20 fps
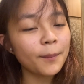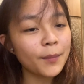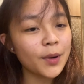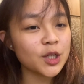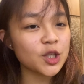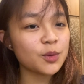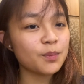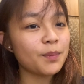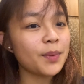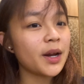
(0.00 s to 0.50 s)

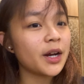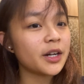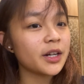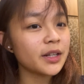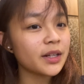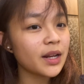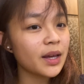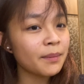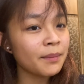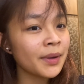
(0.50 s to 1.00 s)
much better
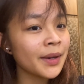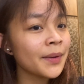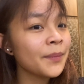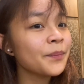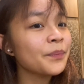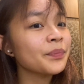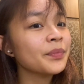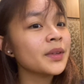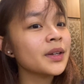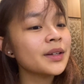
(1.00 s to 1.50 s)
than me,
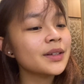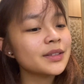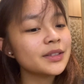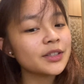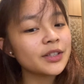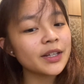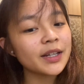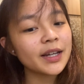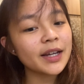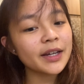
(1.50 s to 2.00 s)

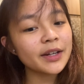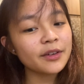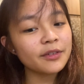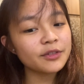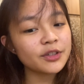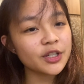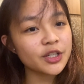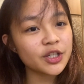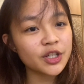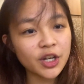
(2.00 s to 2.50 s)
so it kind of
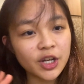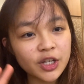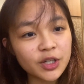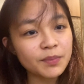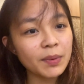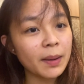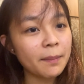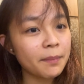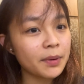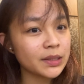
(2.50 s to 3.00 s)
just changed
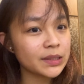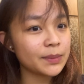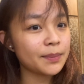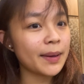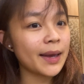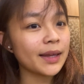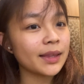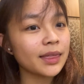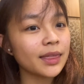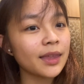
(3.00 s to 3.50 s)
my
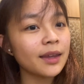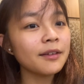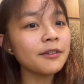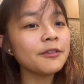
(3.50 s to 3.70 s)
perspective